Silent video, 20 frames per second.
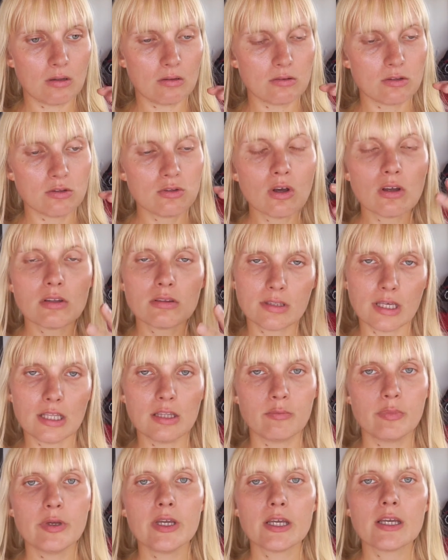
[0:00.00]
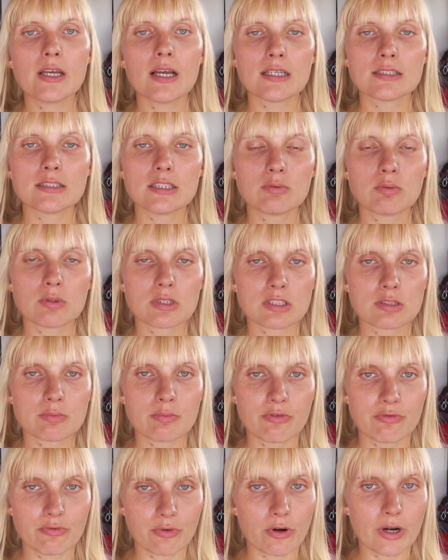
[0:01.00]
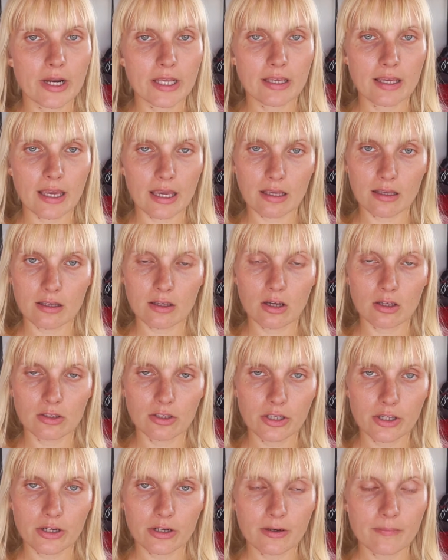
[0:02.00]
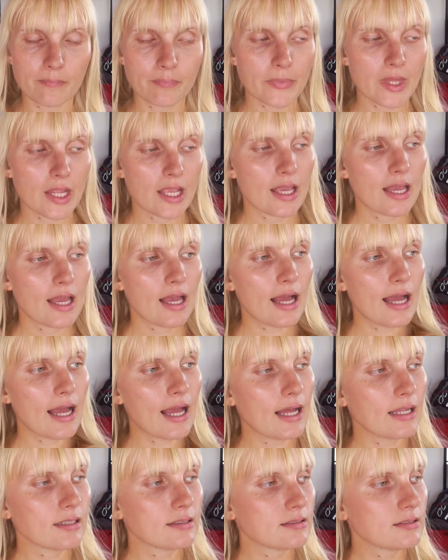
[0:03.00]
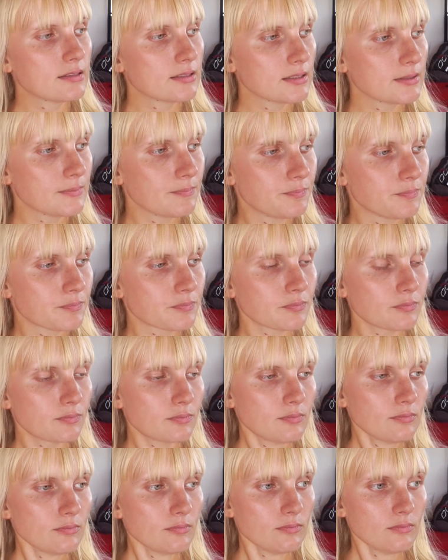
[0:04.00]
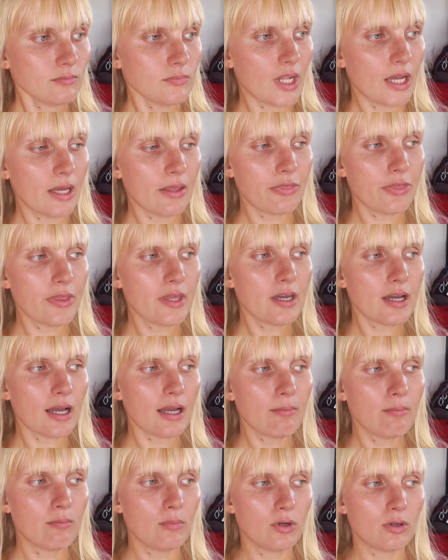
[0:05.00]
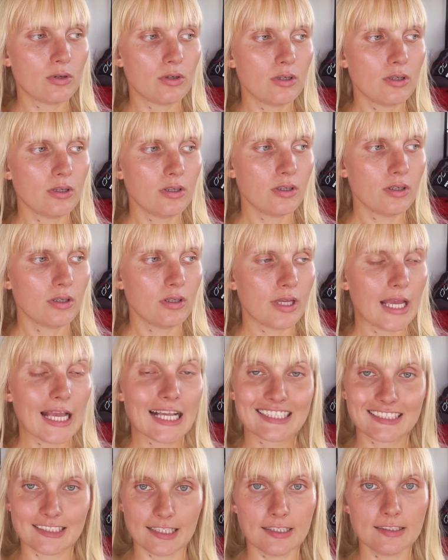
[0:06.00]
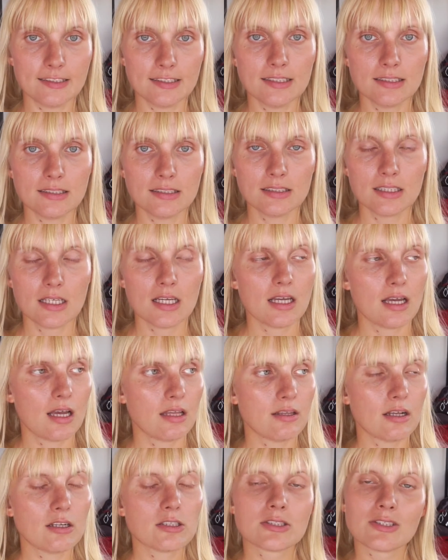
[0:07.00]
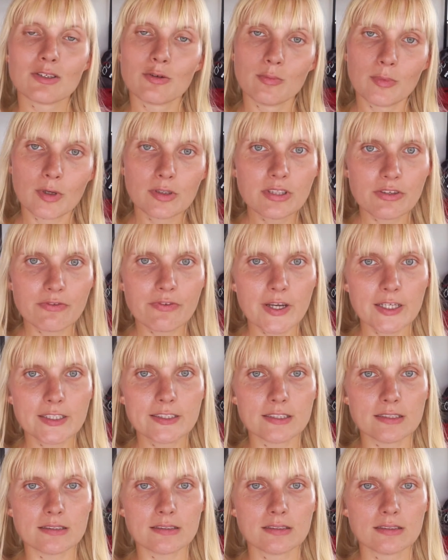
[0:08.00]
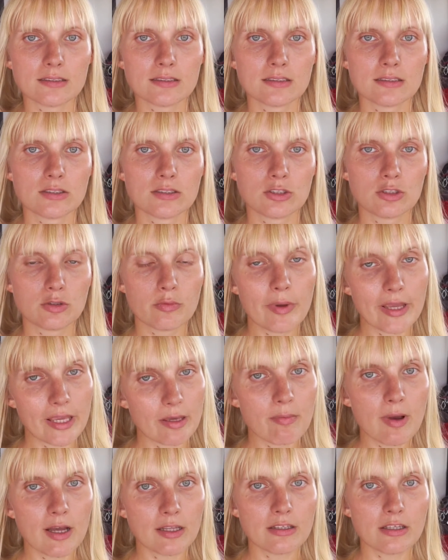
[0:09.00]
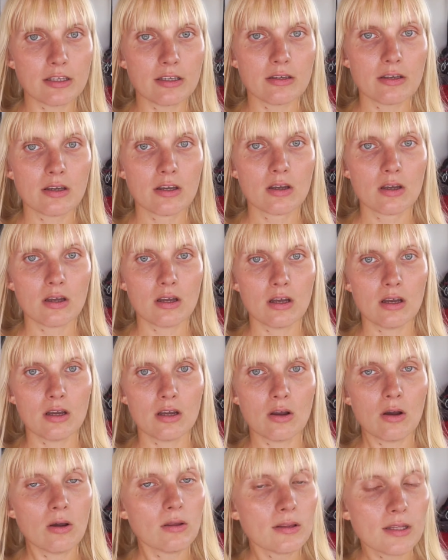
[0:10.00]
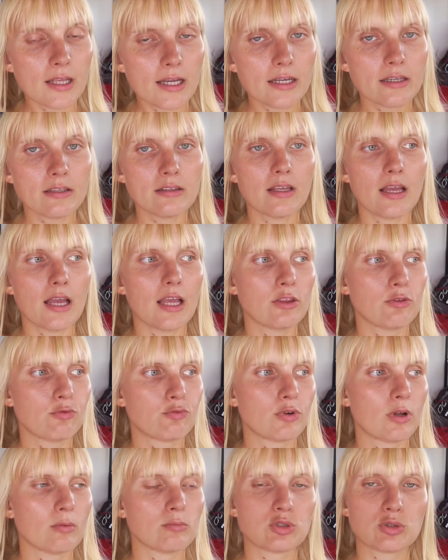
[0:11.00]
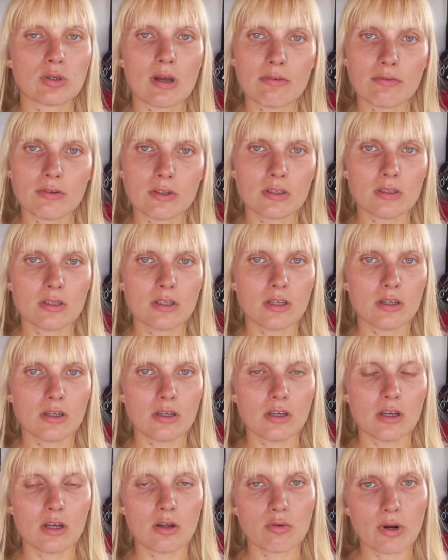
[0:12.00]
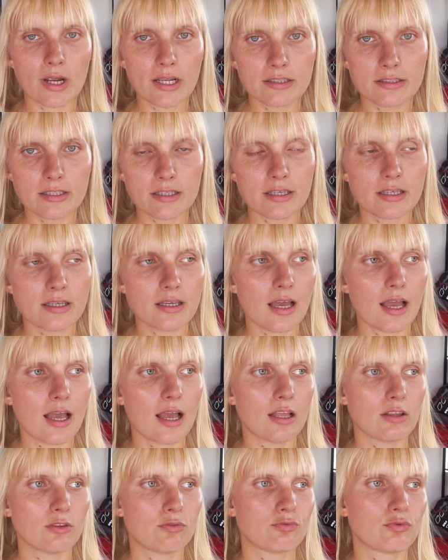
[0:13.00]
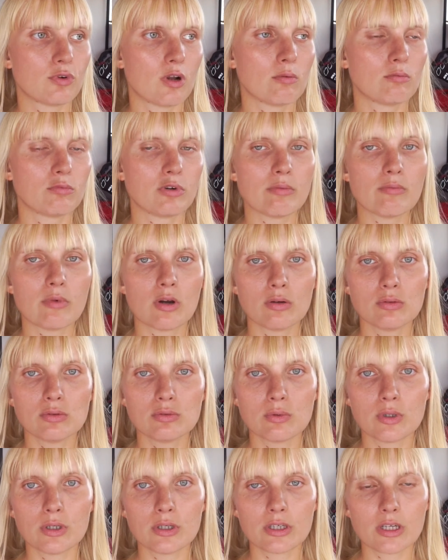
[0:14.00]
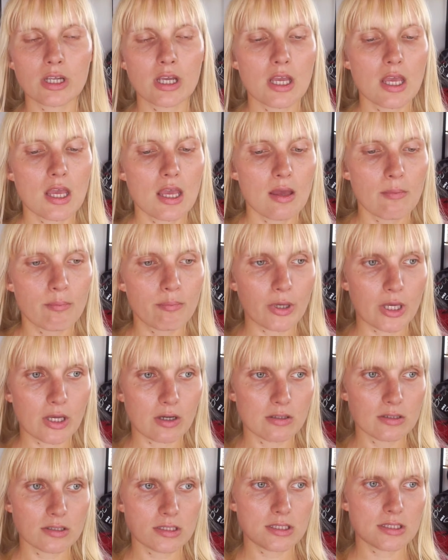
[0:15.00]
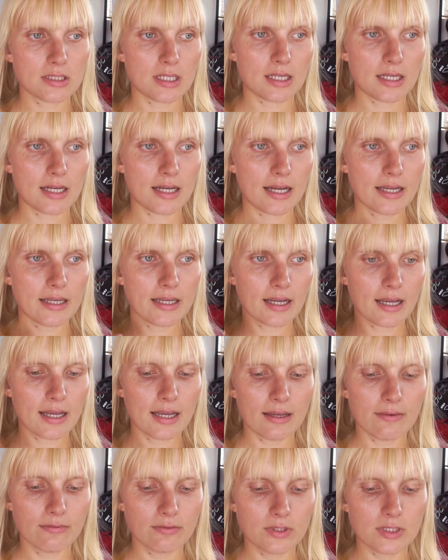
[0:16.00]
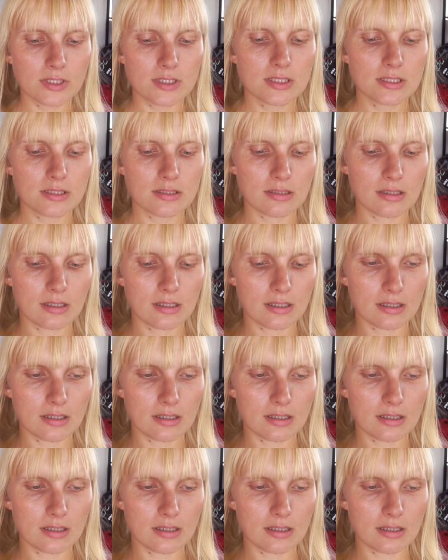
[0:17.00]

not that big as it was before I got here. And I think I'm more excited and also motivated to make money online and from travel writing and from remote work, because I have this